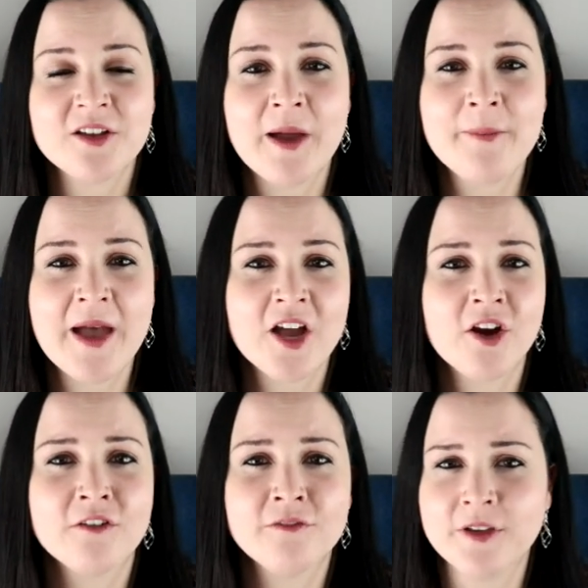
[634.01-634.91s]
on my back
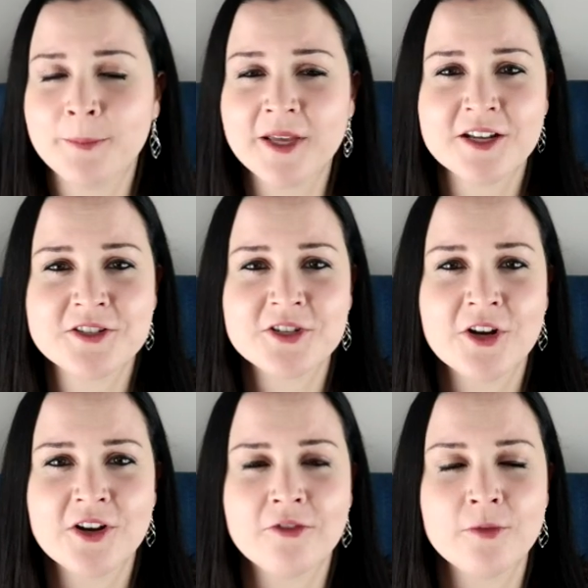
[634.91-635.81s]
are a big
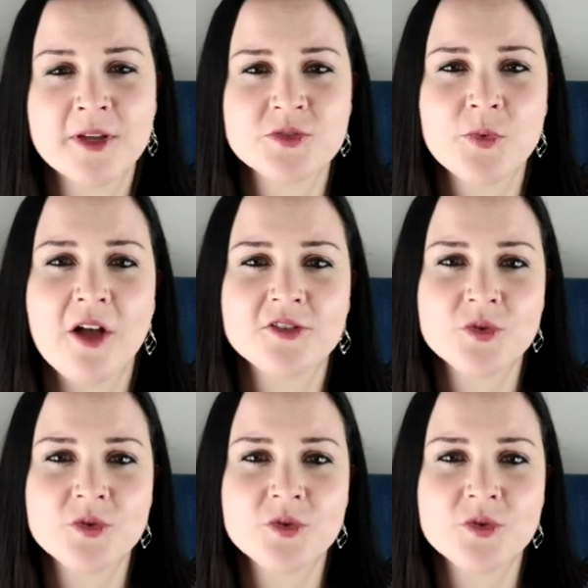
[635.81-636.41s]
insecurity for me as well.